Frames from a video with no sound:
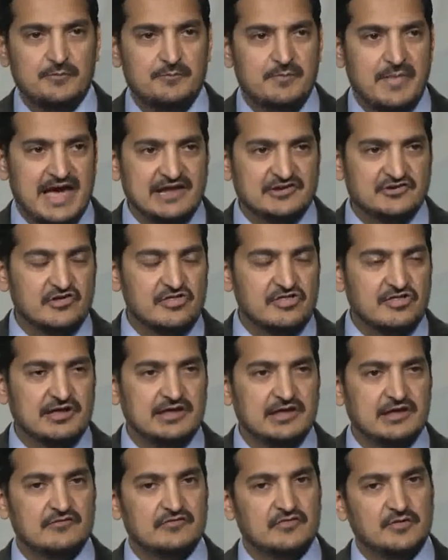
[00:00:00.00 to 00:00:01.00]
of the
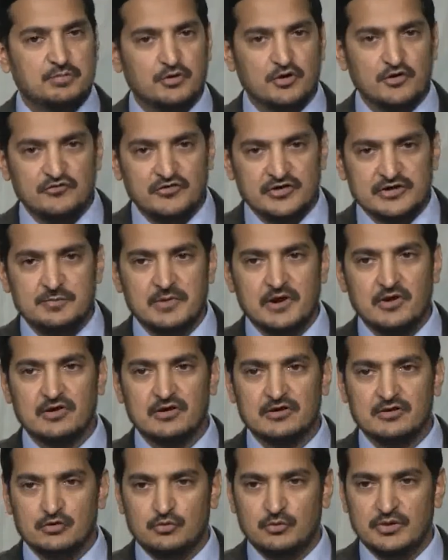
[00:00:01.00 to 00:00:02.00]
majesty of the
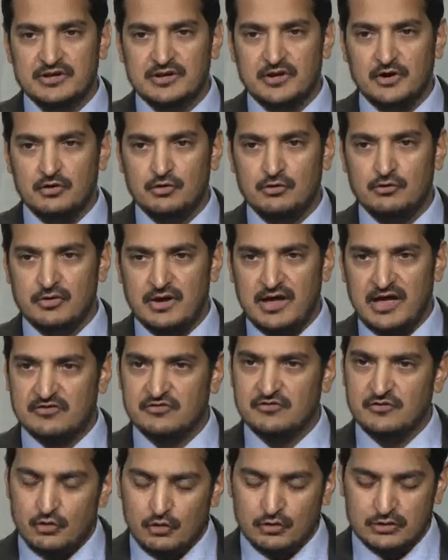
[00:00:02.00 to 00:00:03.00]
perfect miracle we
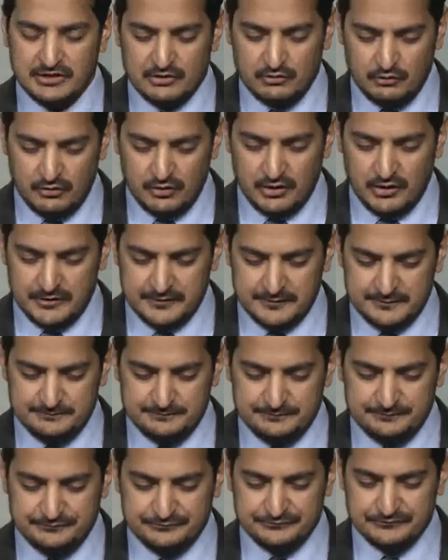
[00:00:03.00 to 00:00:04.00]
know as the Holy
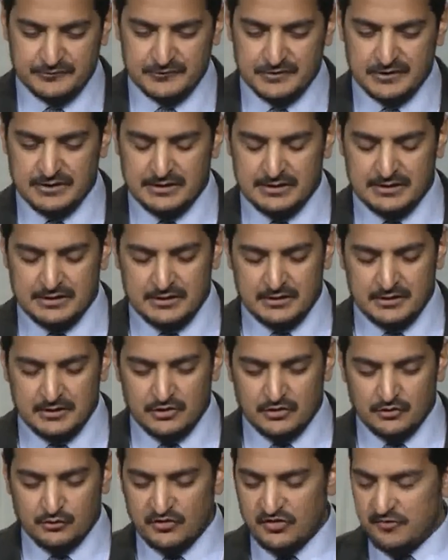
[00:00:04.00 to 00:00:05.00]
Quran.
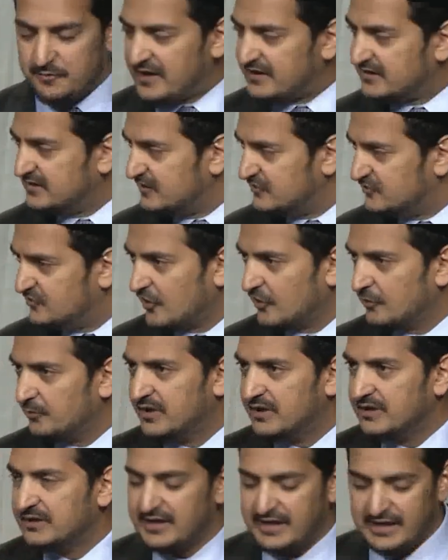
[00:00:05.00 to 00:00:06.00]
Respected
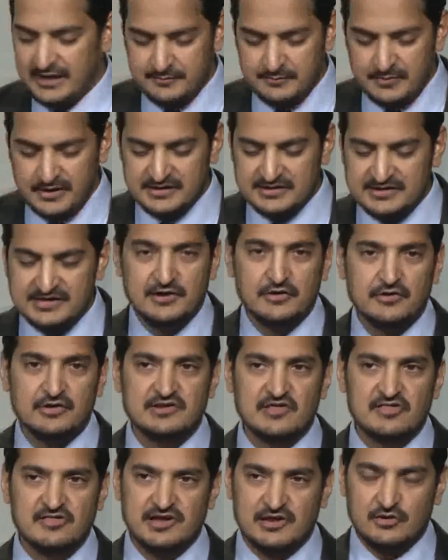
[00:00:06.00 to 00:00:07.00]
Chairman and my
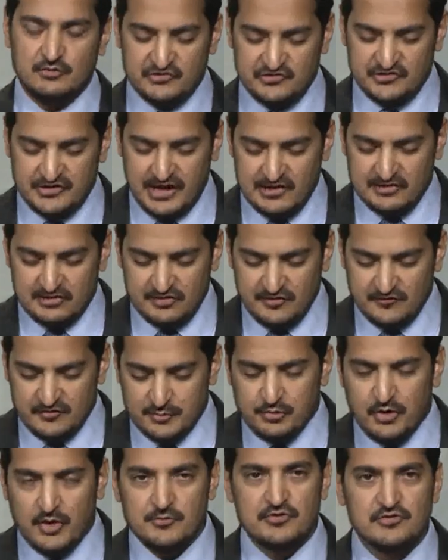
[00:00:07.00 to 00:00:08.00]
dear and distinguished
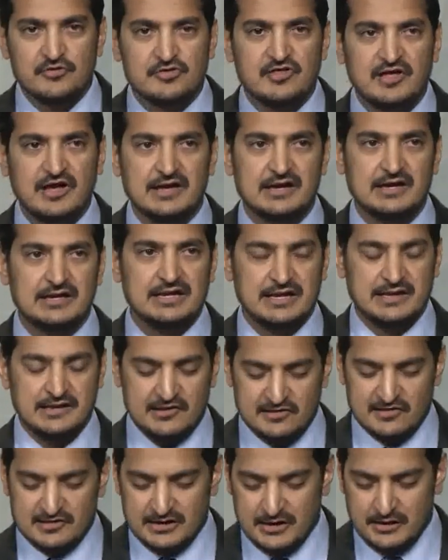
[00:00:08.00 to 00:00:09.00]
guest of the Promised Messiah,
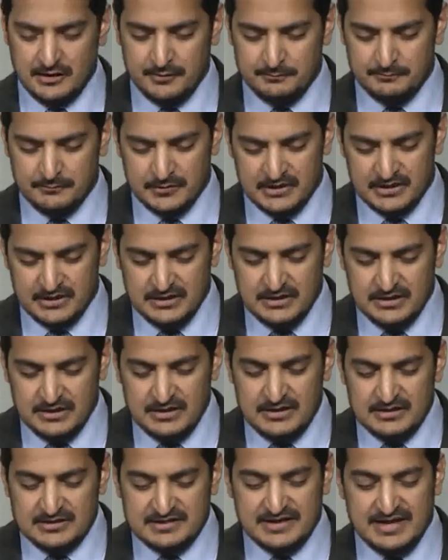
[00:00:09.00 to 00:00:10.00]
alayhi salam,
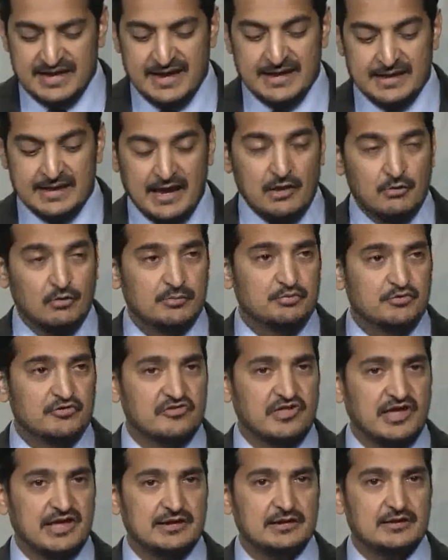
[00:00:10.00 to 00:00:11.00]
today I
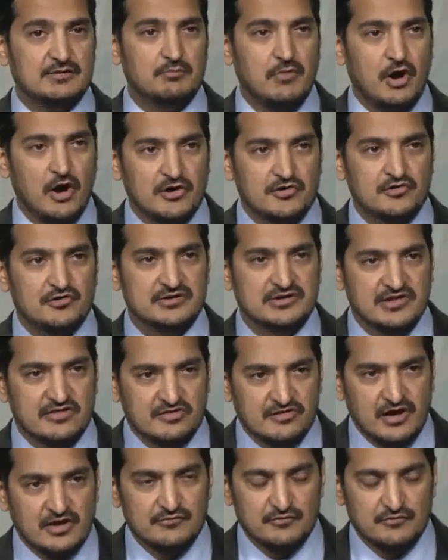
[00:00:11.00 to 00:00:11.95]
will present modern